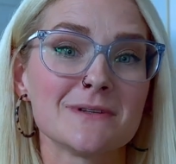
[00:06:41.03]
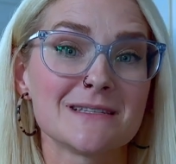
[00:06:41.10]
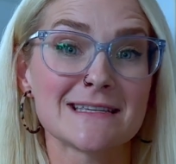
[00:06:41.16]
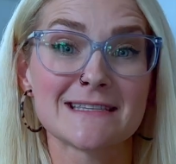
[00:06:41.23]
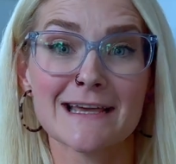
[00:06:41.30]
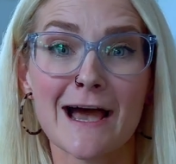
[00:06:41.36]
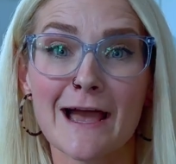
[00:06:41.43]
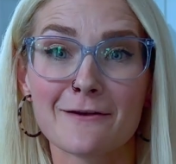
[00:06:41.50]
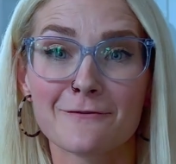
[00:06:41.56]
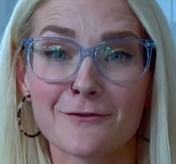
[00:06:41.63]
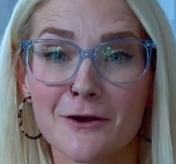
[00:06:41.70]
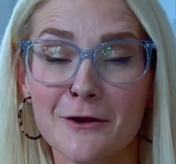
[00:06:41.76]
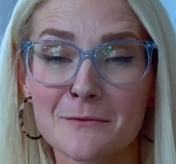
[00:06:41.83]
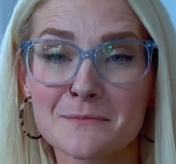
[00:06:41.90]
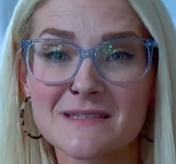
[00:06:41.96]
design
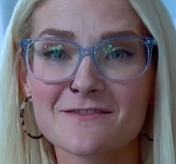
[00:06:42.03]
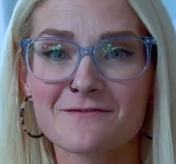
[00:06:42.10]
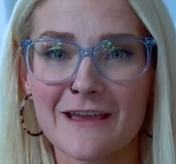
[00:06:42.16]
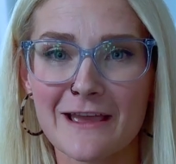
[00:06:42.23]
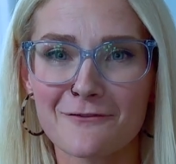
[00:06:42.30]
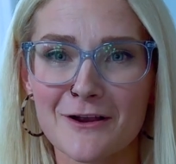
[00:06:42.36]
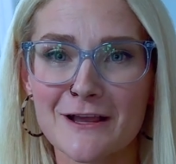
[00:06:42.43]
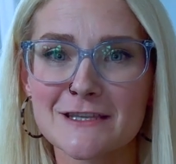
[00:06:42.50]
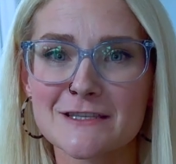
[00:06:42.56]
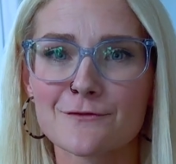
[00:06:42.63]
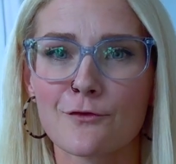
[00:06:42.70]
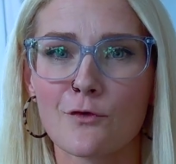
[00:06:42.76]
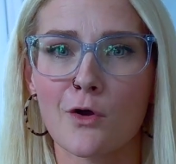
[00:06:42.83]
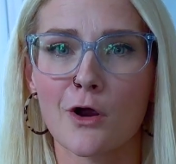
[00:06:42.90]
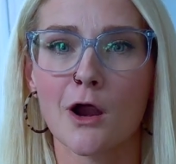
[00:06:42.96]
firms favorites
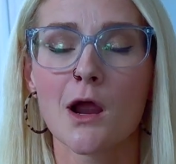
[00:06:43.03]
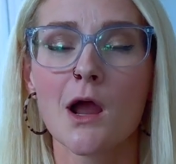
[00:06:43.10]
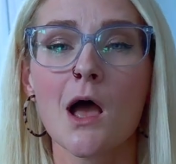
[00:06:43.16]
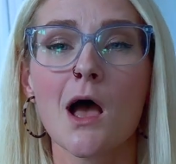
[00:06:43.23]
for